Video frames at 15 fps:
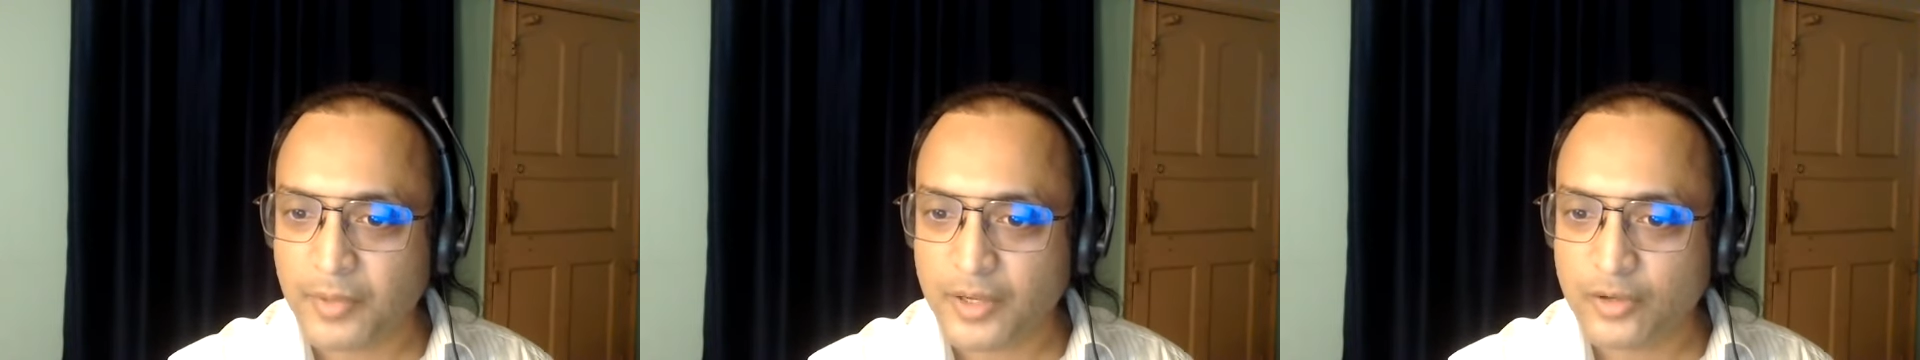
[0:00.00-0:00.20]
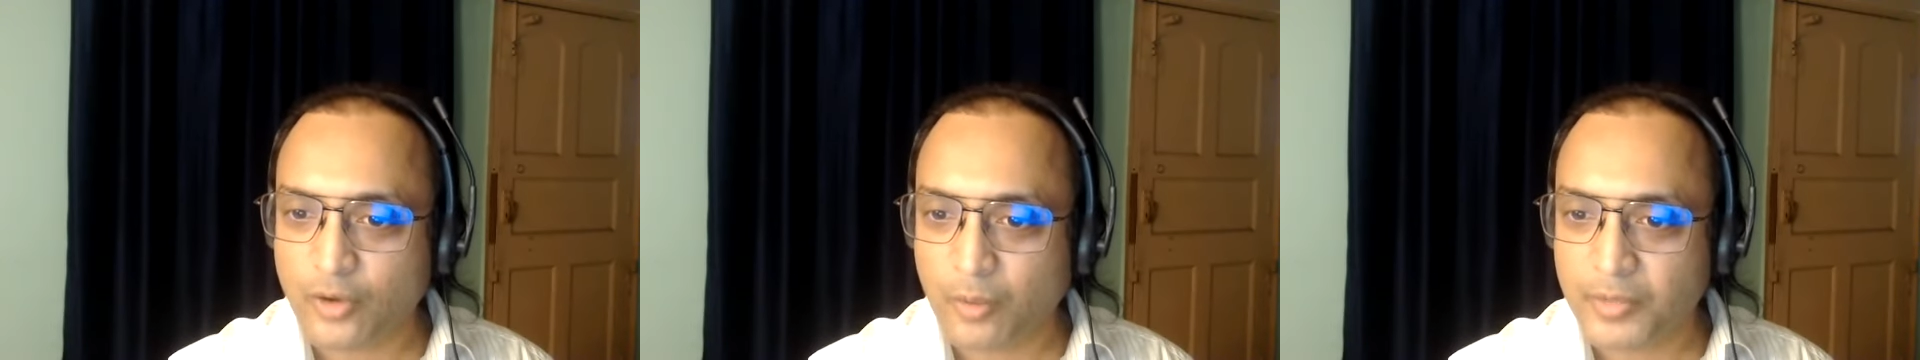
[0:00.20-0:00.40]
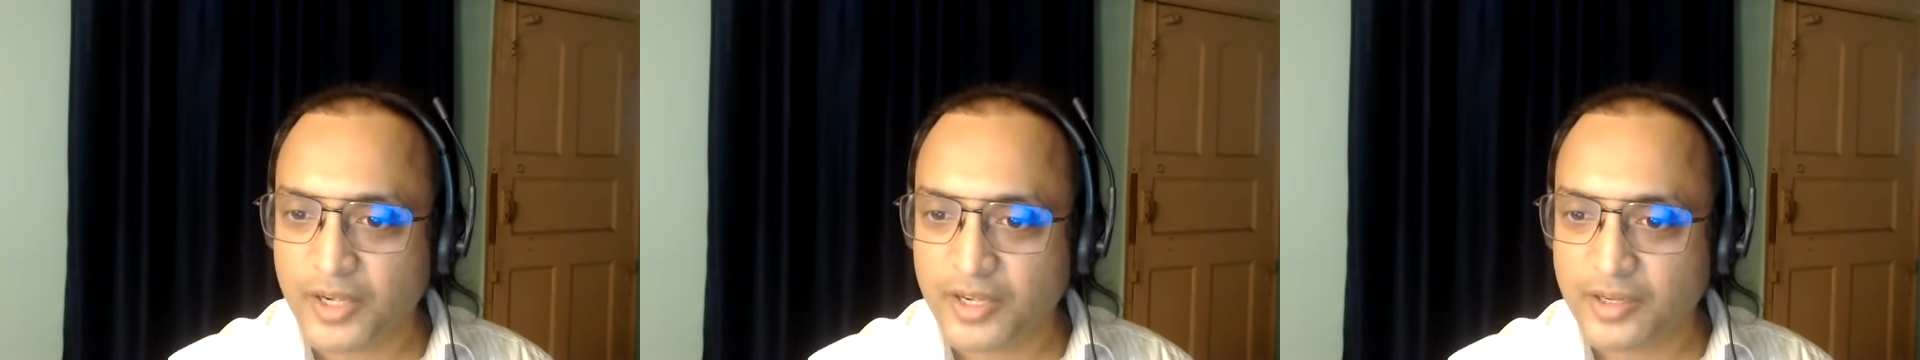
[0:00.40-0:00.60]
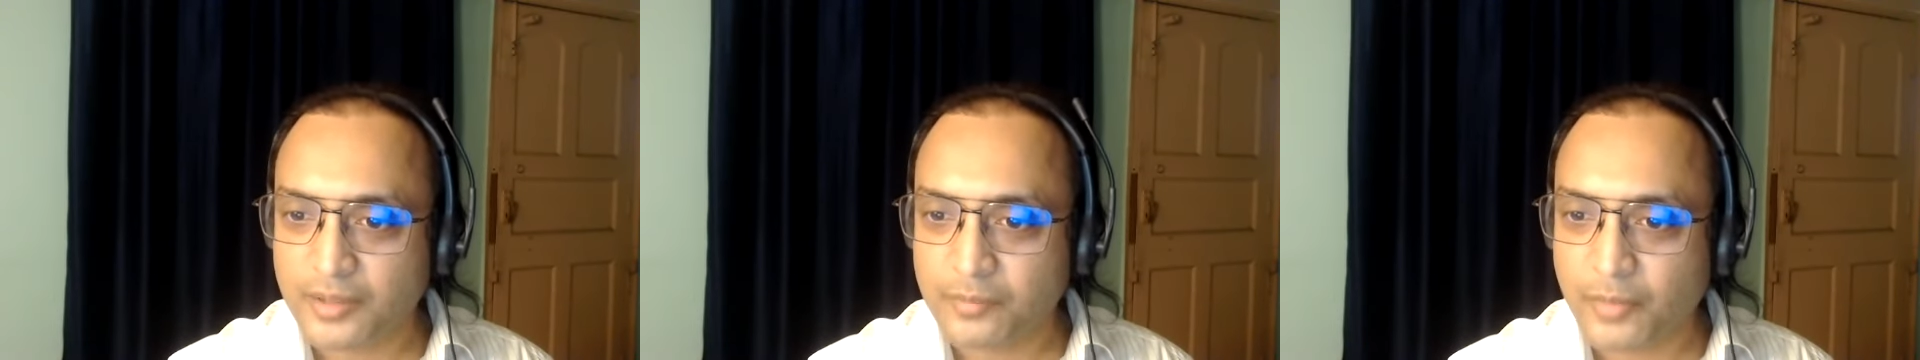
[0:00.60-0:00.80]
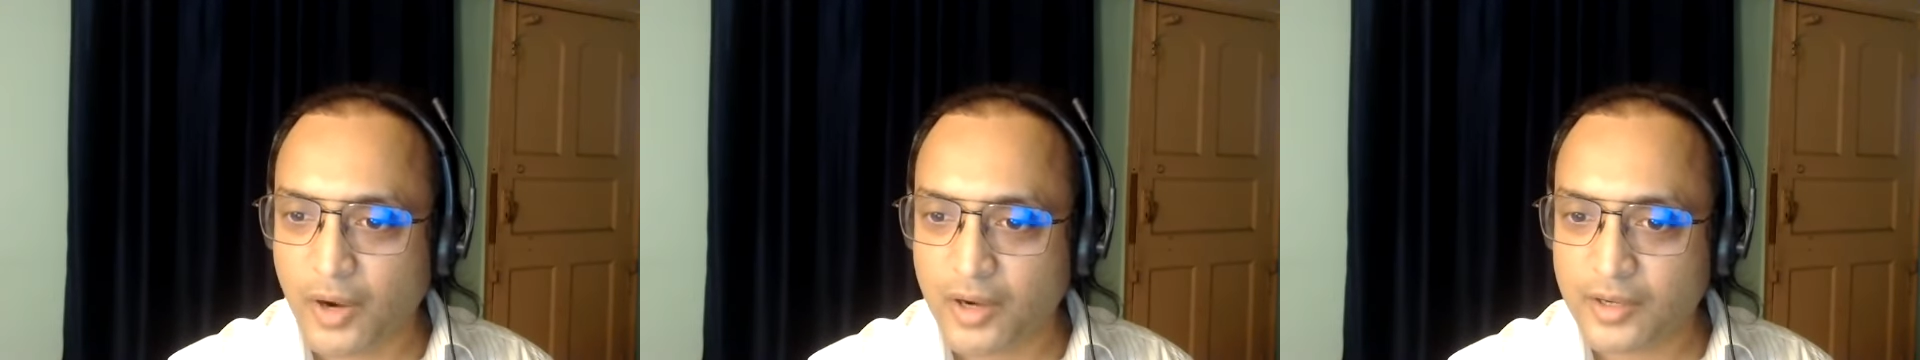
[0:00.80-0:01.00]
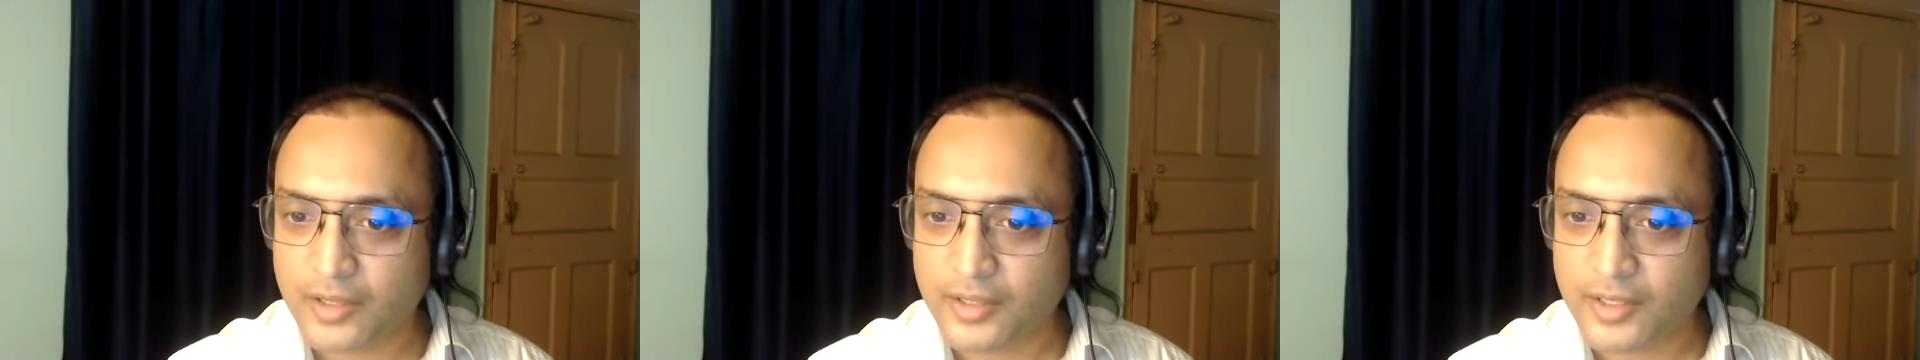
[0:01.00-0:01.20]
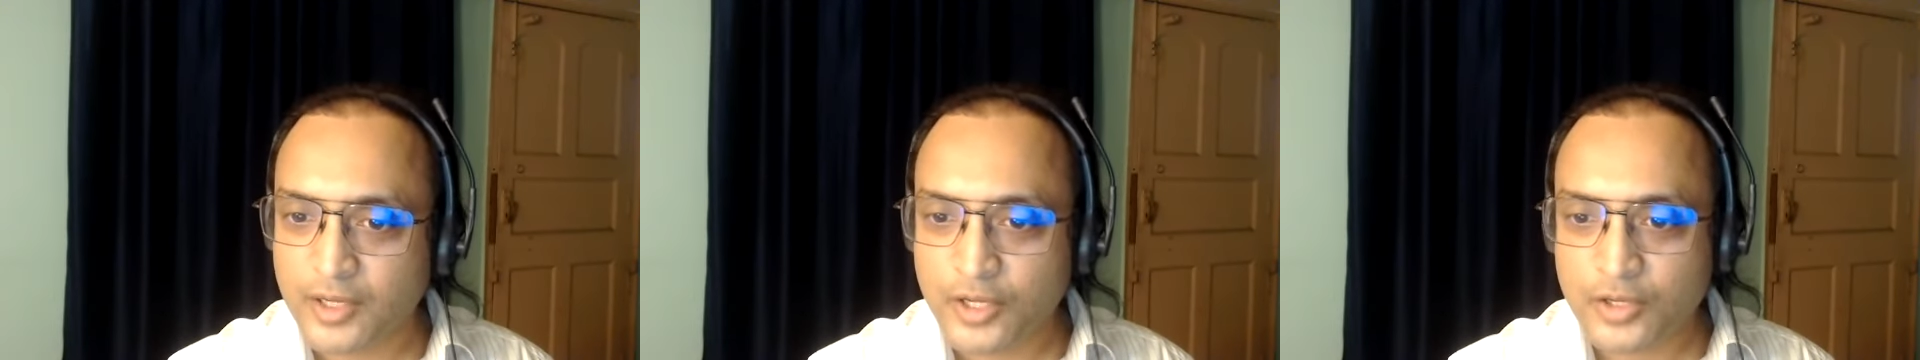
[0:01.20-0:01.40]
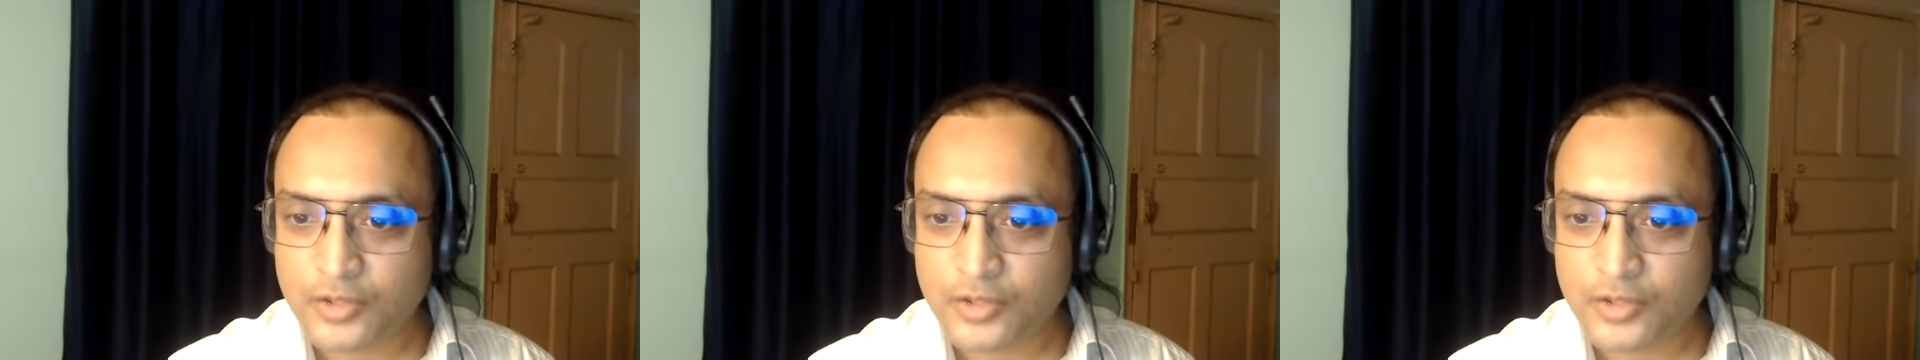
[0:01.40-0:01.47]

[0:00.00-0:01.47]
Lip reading: being dominating party.